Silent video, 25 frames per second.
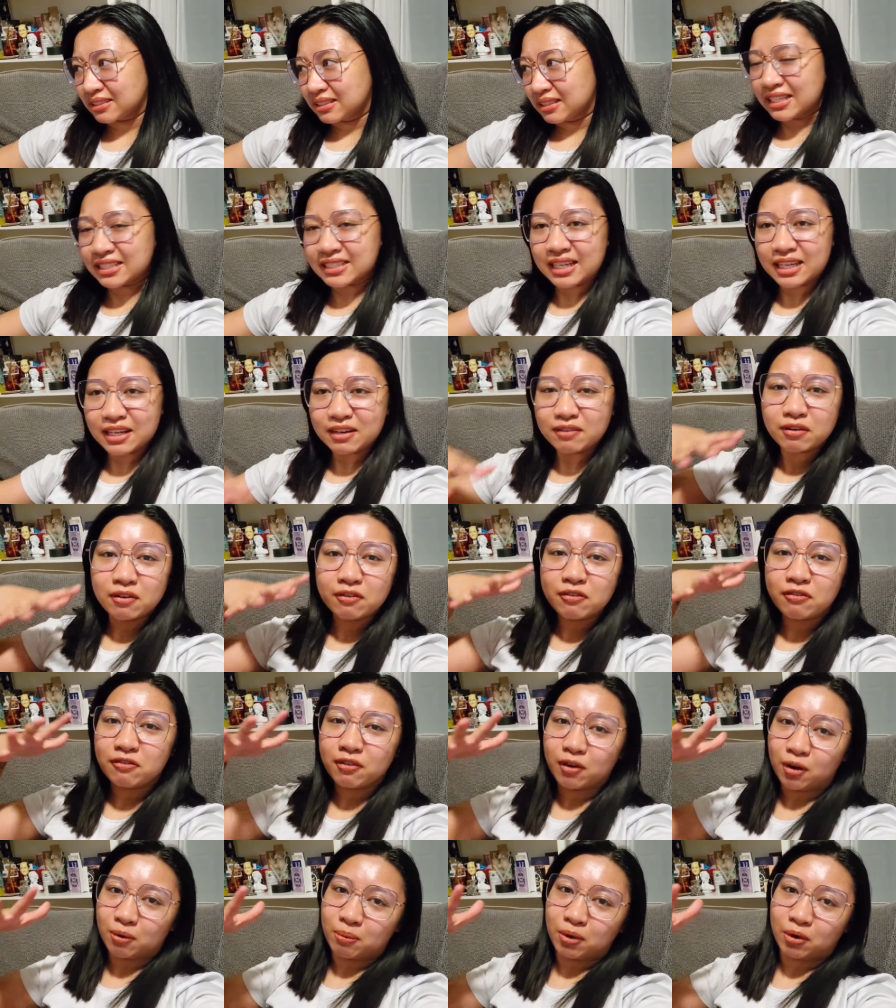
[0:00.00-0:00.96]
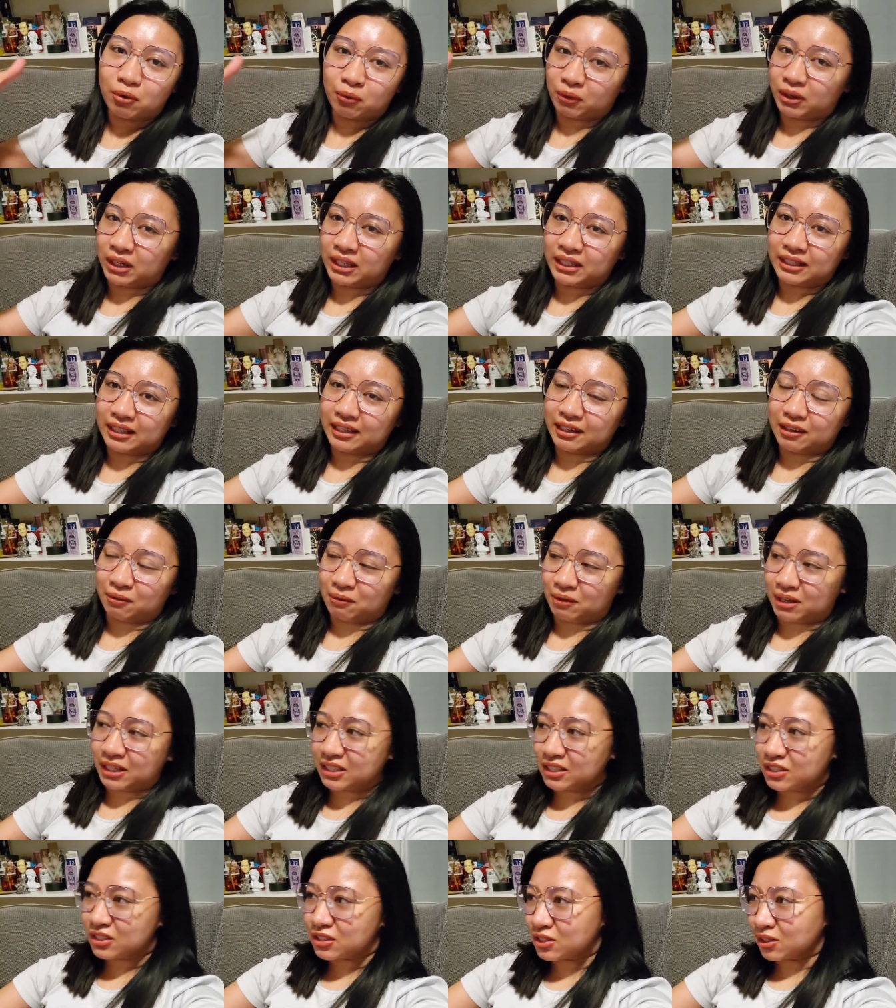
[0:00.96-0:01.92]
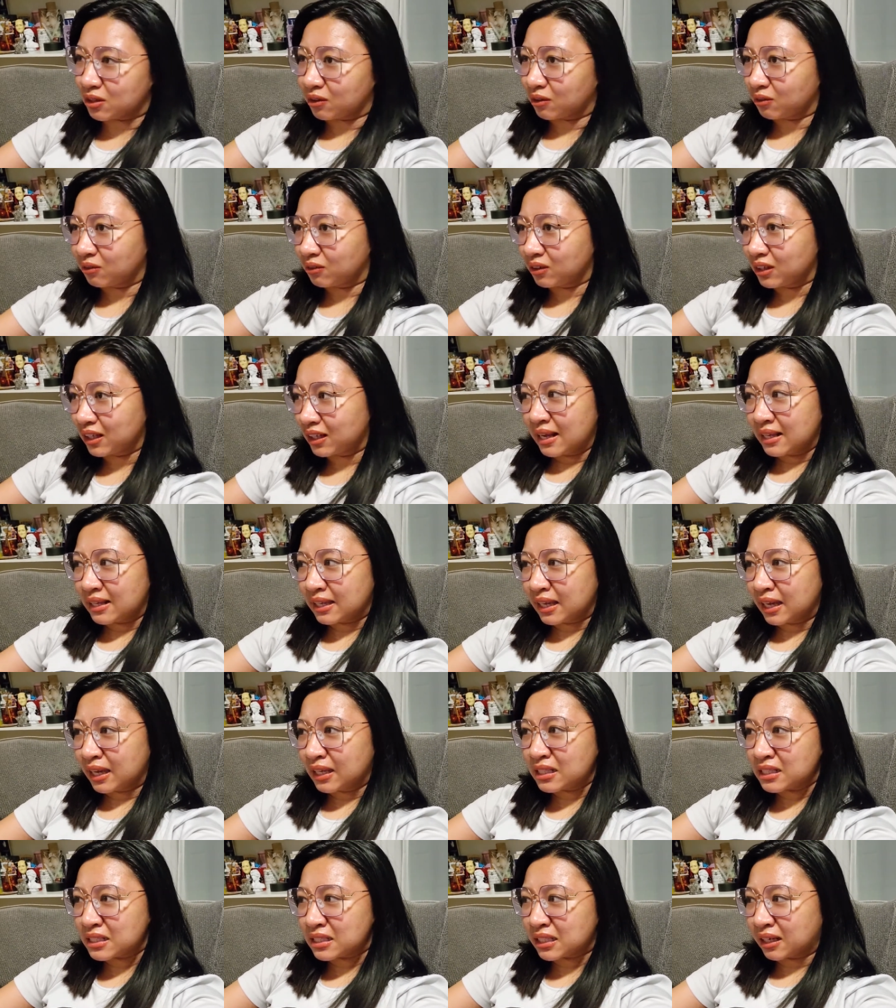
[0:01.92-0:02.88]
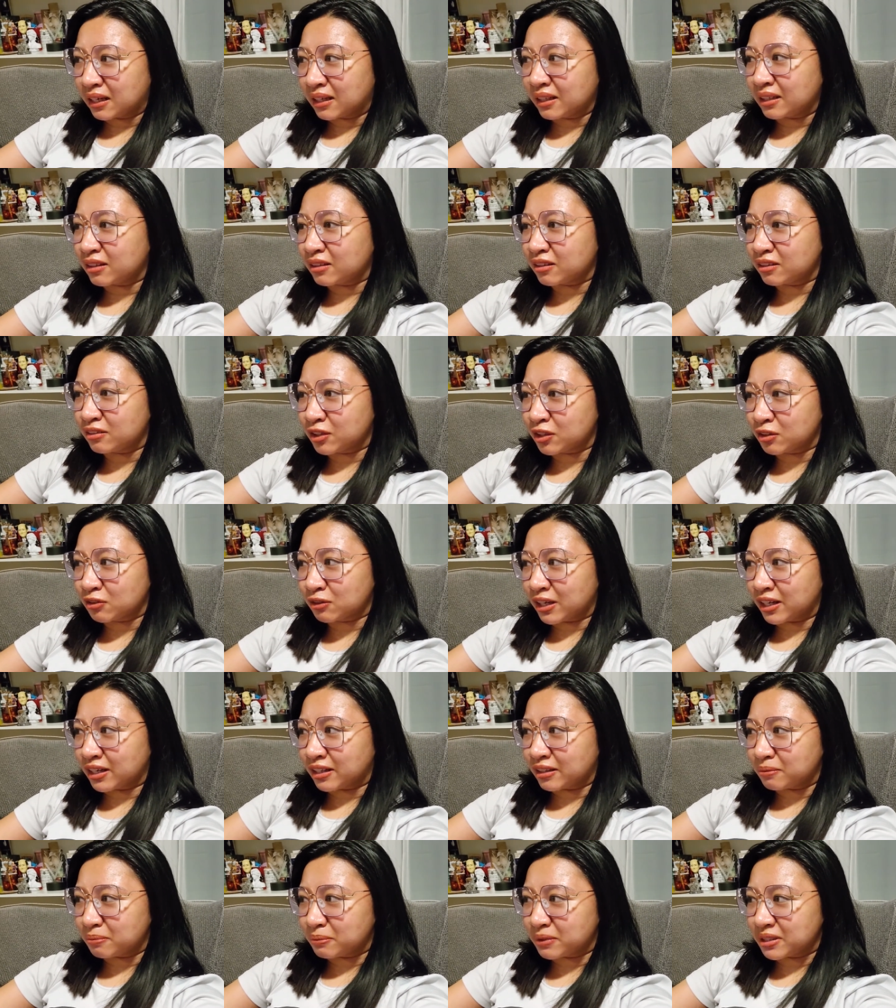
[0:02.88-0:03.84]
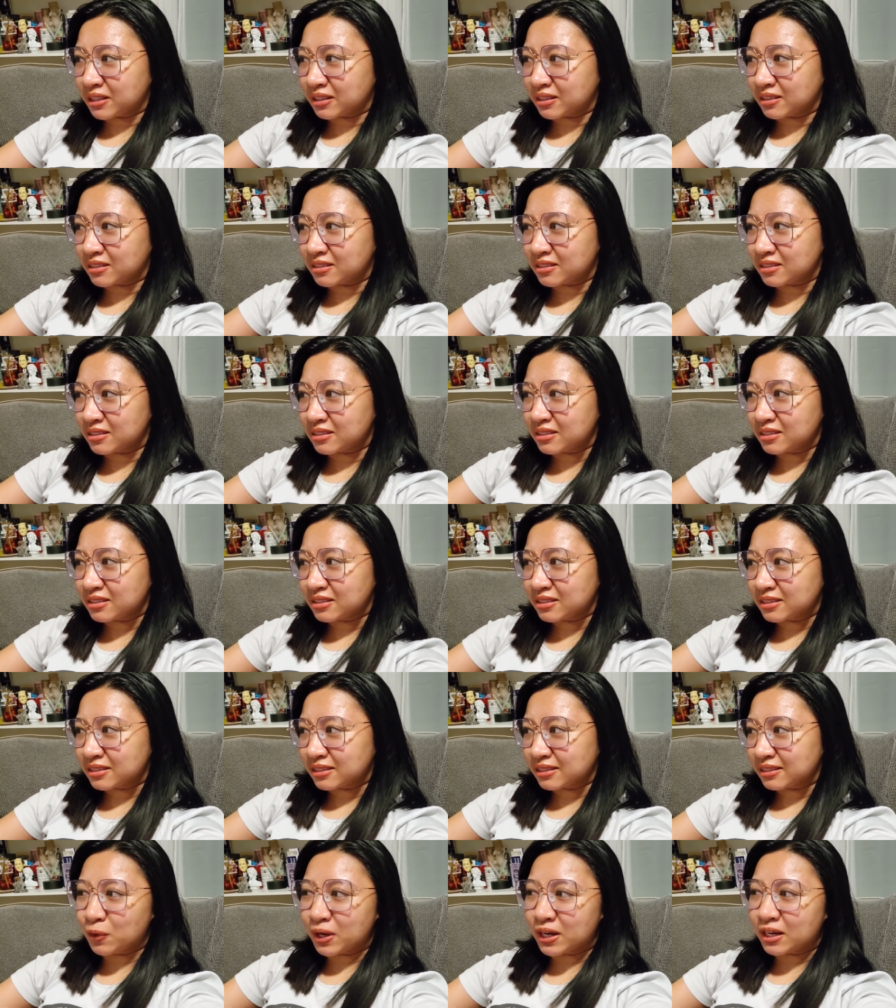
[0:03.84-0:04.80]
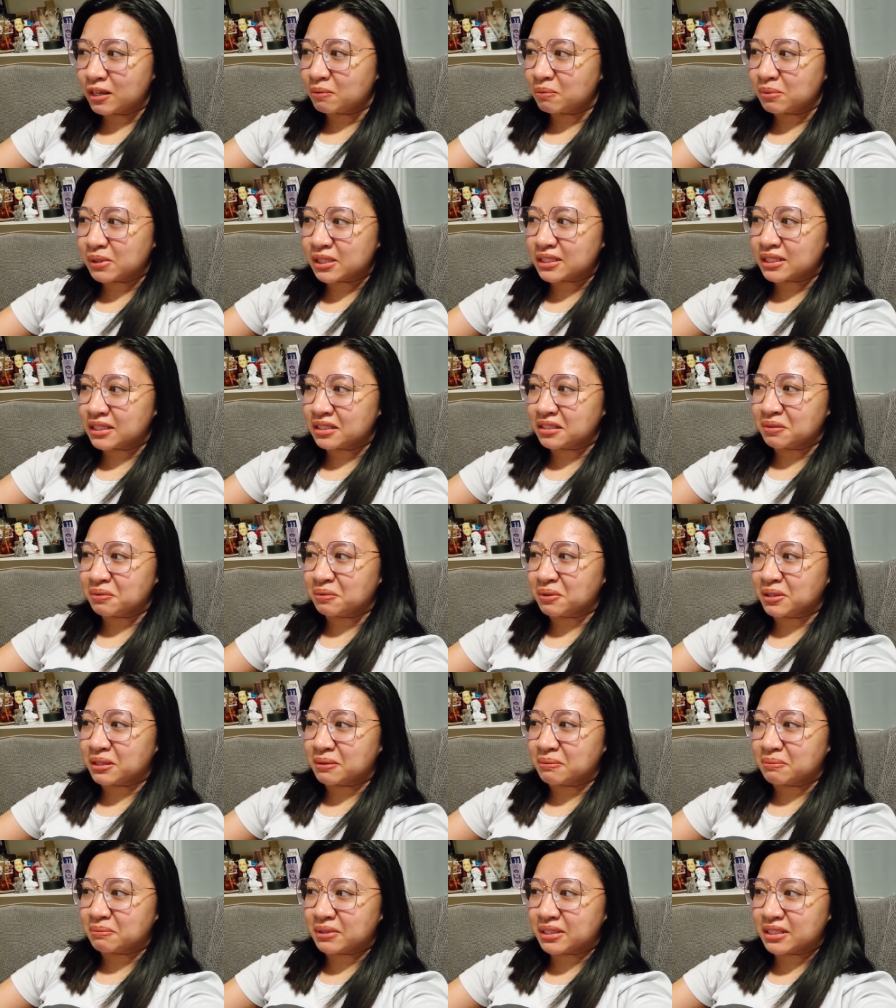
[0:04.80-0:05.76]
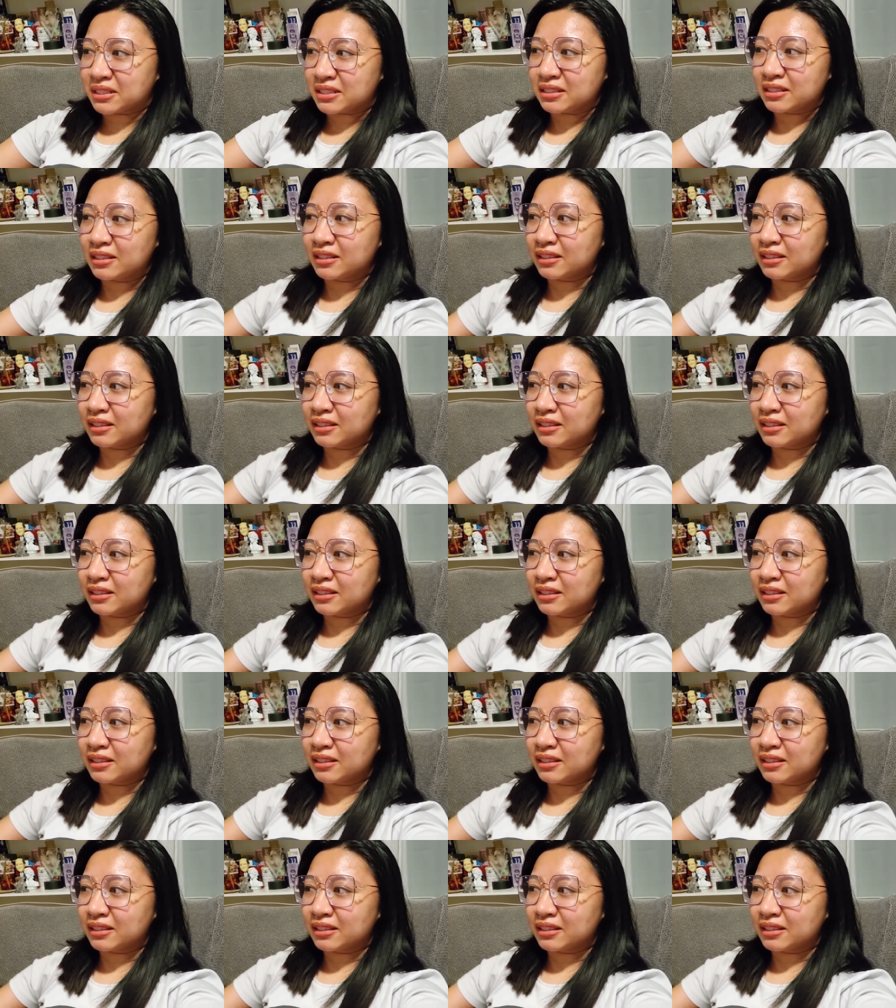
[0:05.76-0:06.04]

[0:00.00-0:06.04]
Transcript: It's kind of a FOMO read anyway, so I can't like regret it because read it because I didn't want to